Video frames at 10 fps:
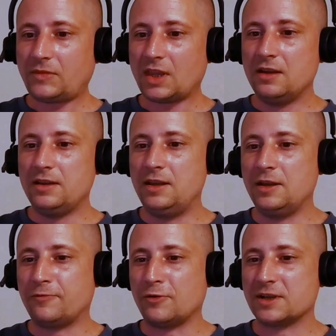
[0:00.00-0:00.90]

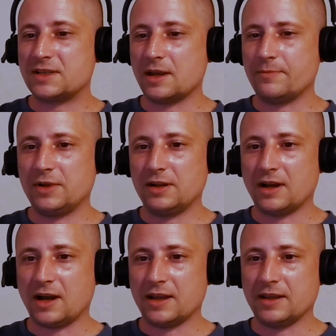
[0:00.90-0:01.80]
Here, for example,
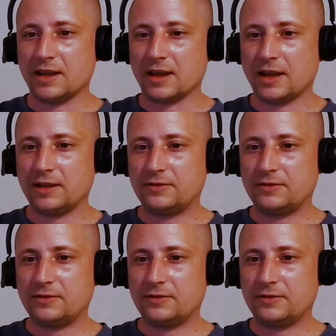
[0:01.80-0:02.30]
I had